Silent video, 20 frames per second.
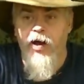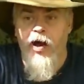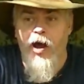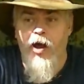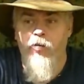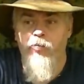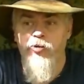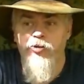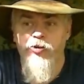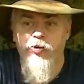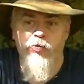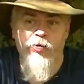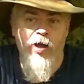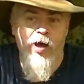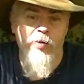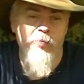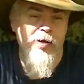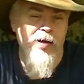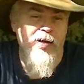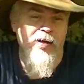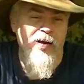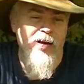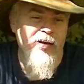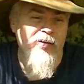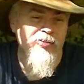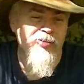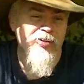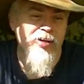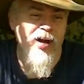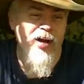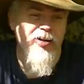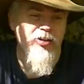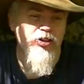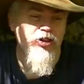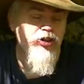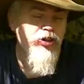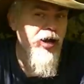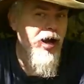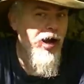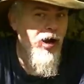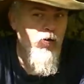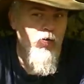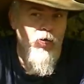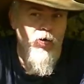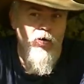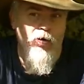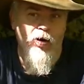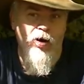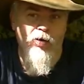I'll be showing how to make an outside shower